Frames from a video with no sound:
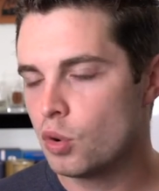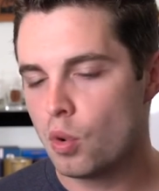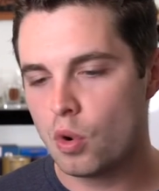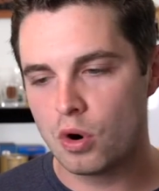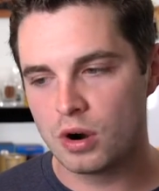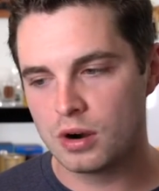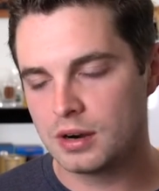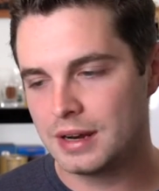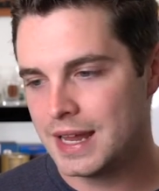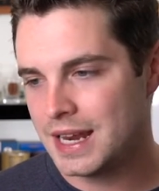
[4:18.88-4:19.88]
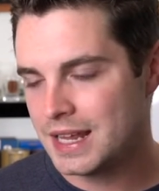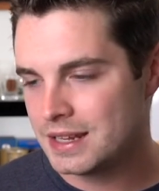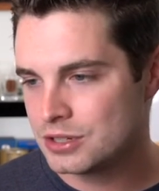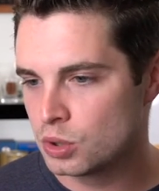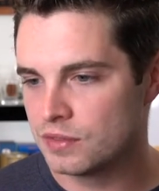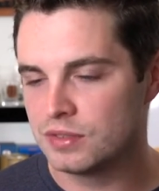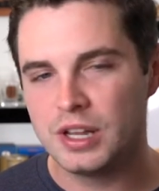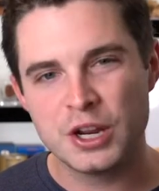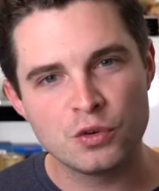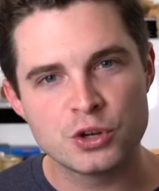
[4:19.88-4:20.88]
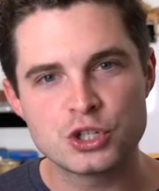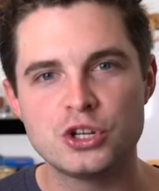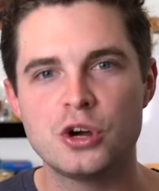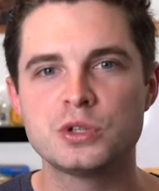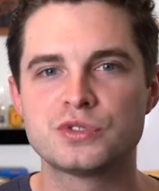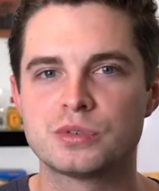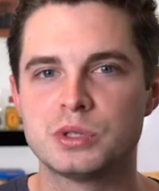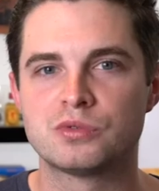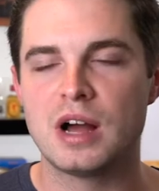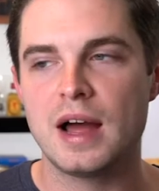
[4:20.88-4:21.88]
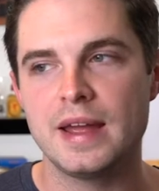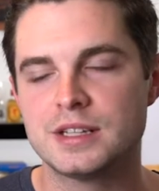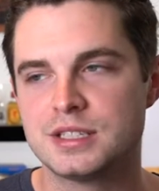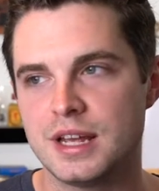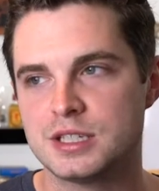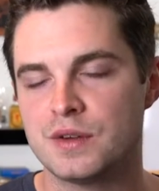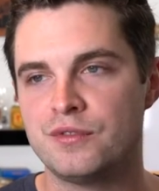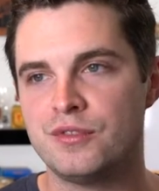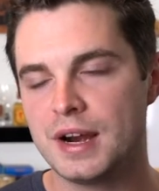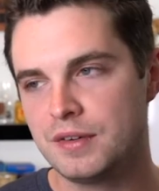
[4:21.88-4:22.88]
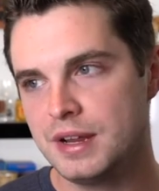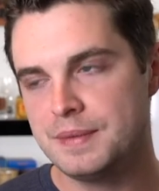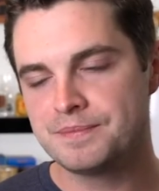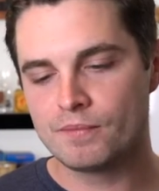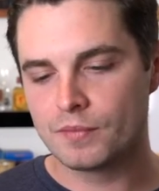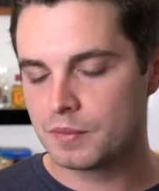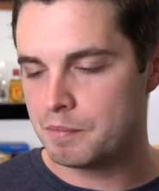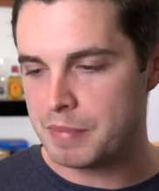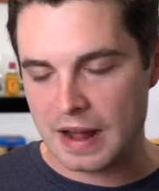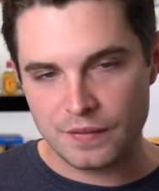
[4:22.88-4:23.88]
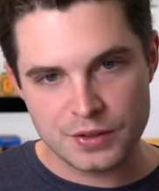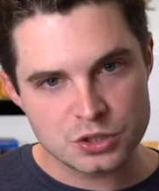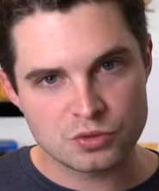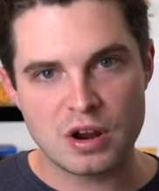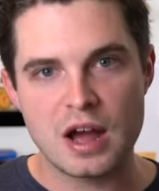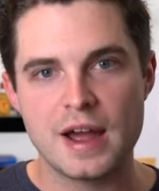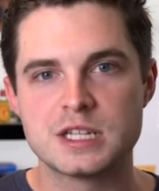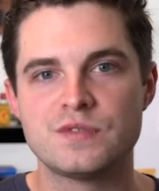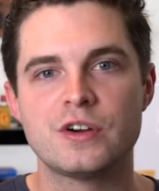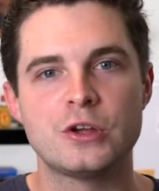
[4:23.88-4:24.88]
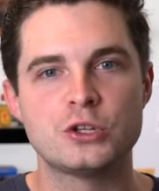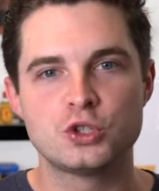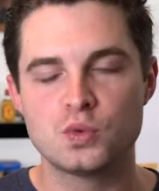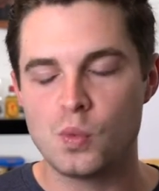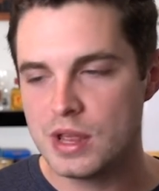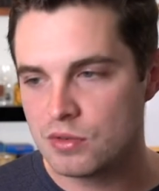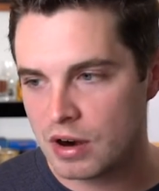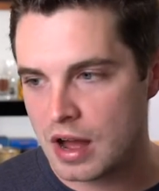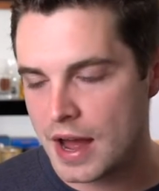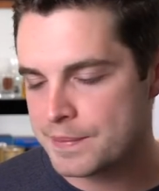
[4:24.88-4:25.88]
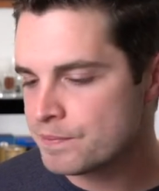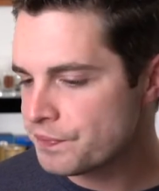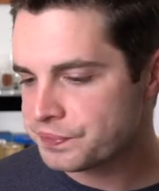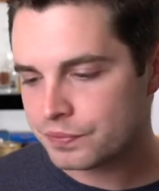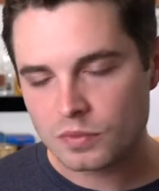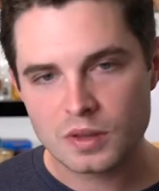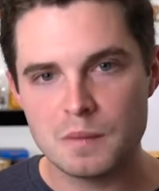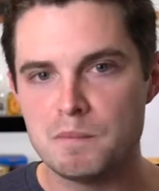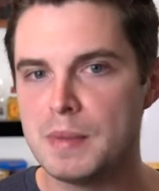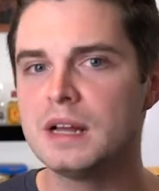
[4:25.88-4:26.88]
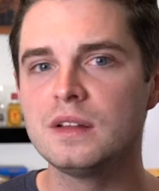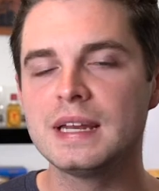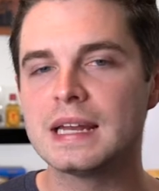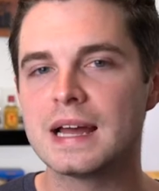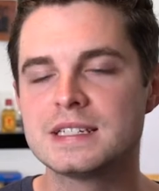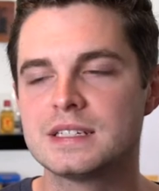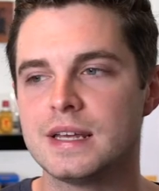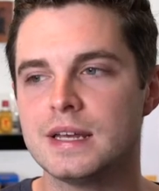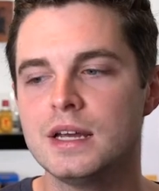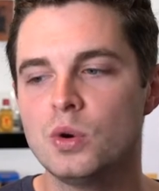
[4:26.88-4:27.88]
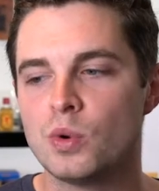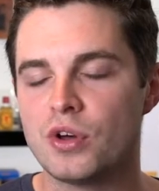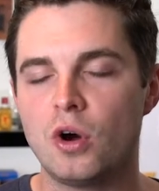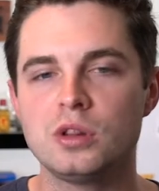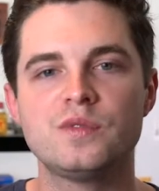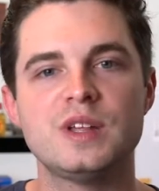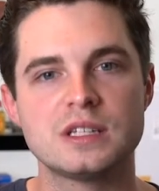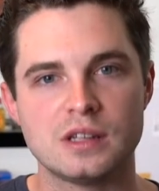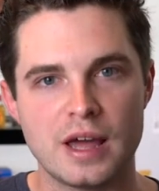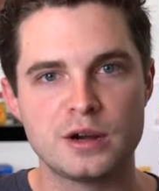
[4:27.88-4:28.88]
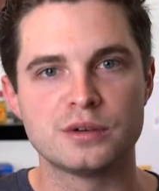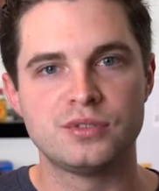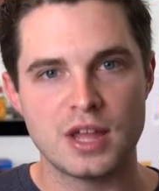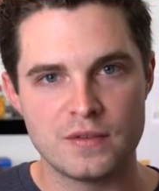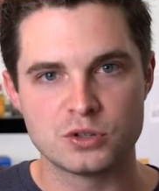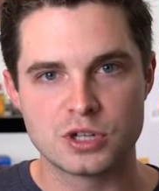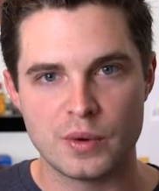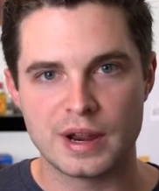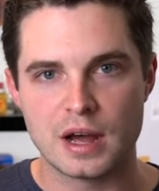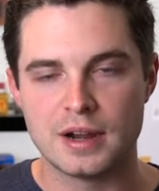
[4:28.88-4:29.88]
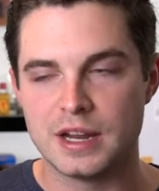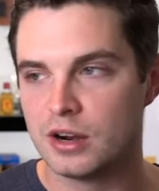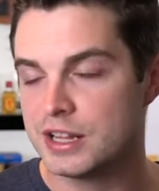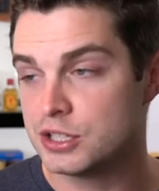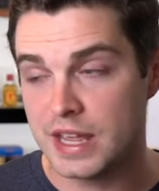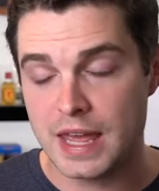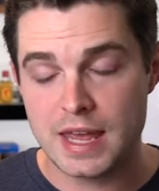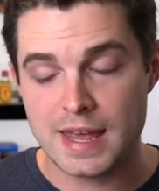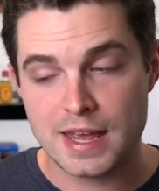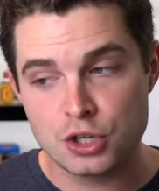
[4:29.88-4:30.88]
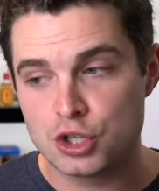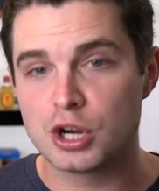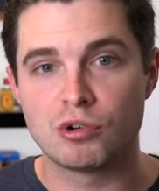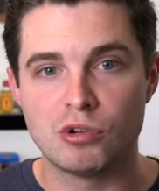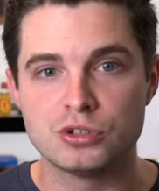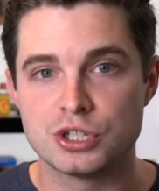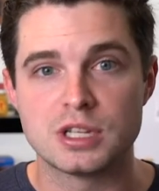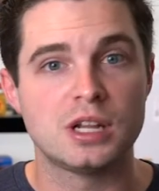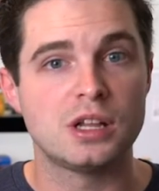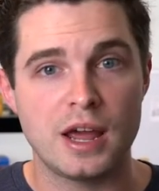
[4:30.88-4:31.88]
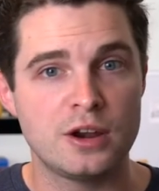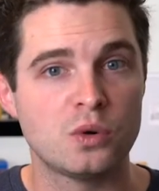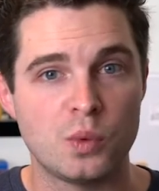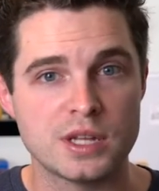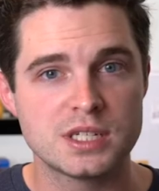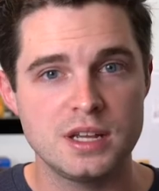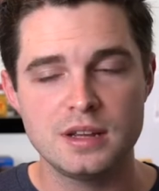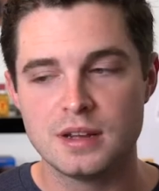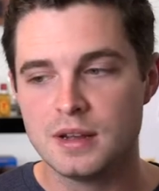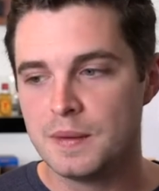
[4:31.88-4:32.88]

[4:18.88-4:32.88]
or any sort of licorice notes from the rye. It's a very balanced rye. It's a very sweet rye, mingling nicely with all of these lighter flavors going on in here. It's, in general, just a lighter whiskey.